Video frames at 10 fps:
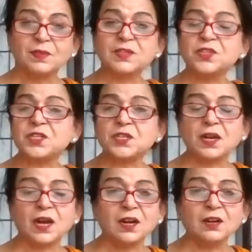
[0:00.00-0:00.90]
This is
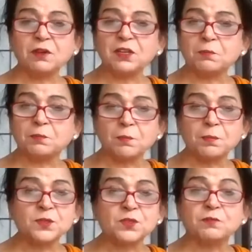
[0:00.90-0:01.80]
not for the
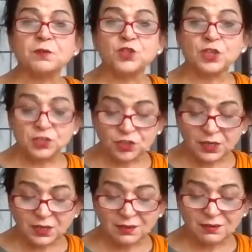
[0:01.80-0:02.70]
purpose of
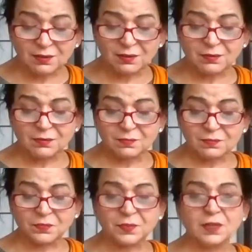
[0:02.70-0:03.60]
judging
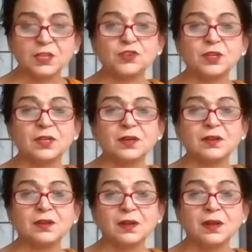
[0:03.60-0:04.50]
each other,
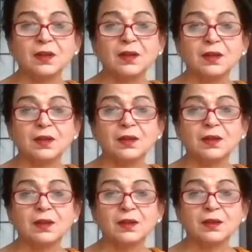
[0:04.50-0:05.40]

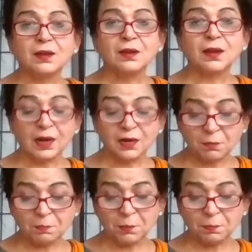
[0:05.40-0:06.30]
not
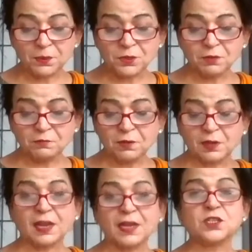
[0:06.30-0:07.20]
the purpose of
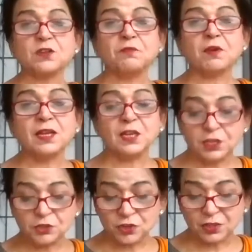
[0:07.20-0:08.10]
classifying
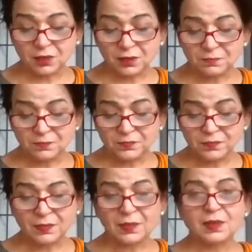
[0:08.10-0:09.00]
each other,
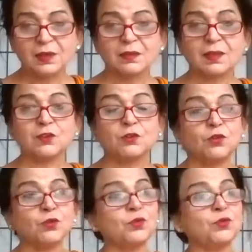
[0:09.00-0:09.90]
that
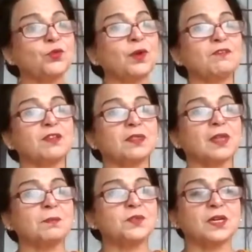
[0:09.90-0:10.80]
you have a
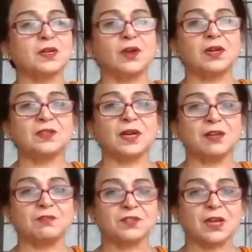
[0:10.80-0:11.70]
tamasic knowledge, I
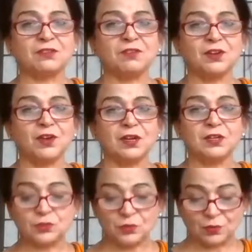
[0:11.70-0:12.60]
have a sattvic
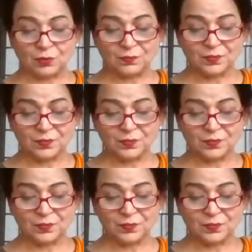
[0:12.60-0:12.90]
knowledge. No.